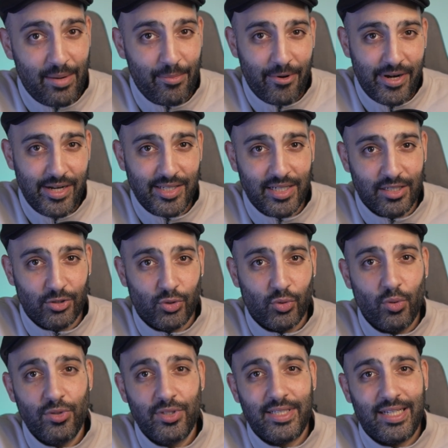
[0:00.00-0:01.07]
libraries are
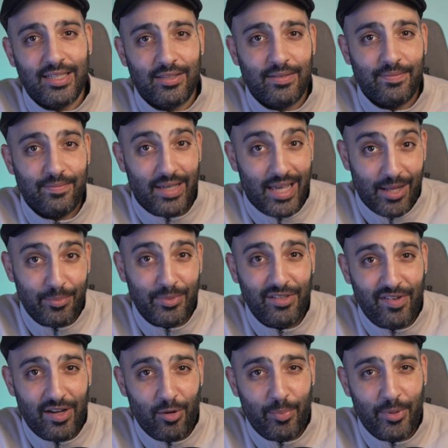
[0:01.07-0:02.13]
tools that help
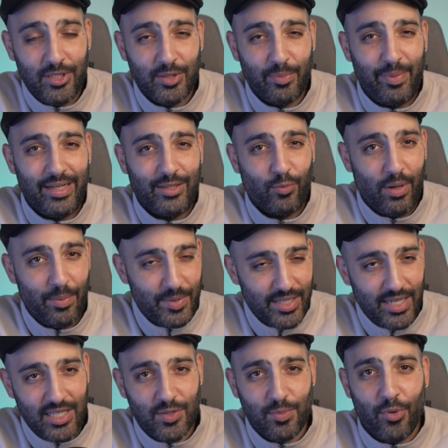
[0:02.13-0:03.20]
developers build
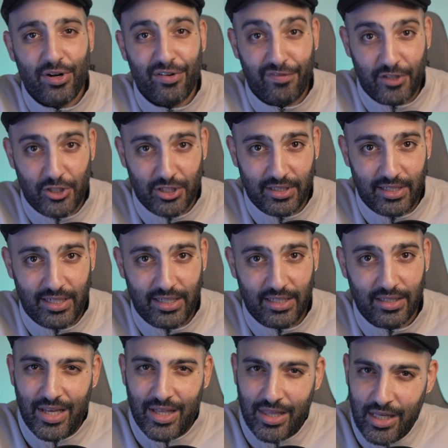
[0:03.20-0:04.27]
websites more efficiently.
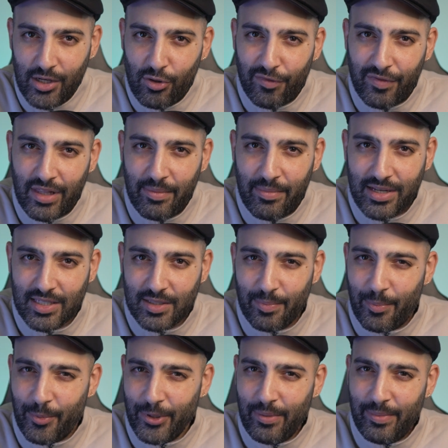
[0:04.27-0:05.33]
Think of them as
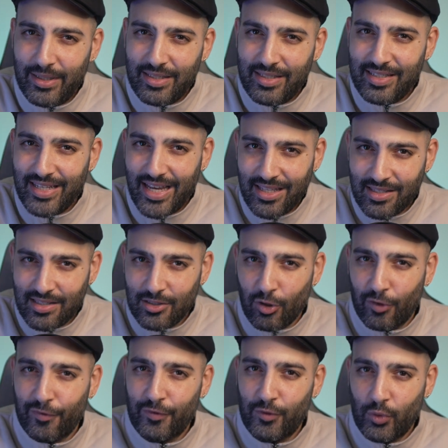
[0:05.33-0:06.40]
pre-built sets
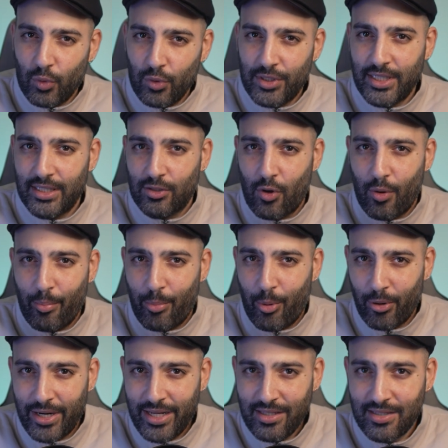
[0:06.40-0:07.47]
of tools and
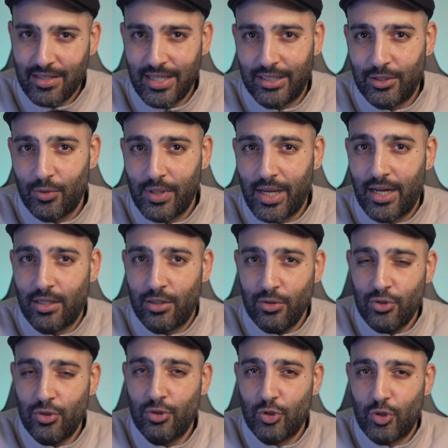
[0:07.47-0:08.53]
components that you can
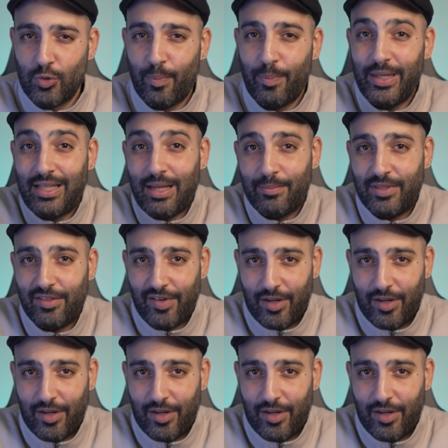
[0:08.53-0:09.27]
use to speed up